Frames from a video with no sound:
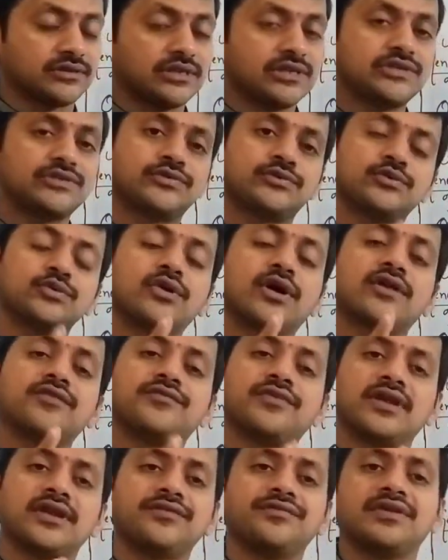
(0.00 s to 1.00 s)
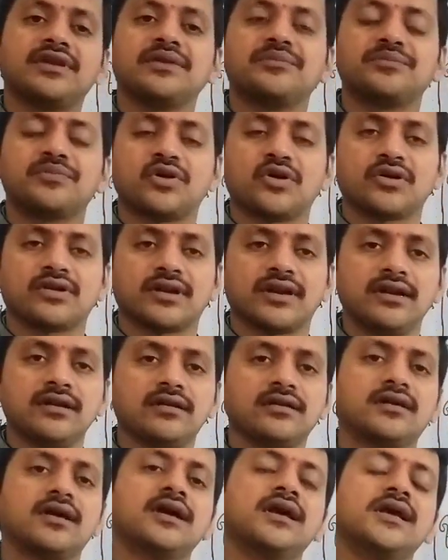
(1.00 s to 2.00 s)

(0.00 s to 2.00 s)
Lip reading: These two are very important.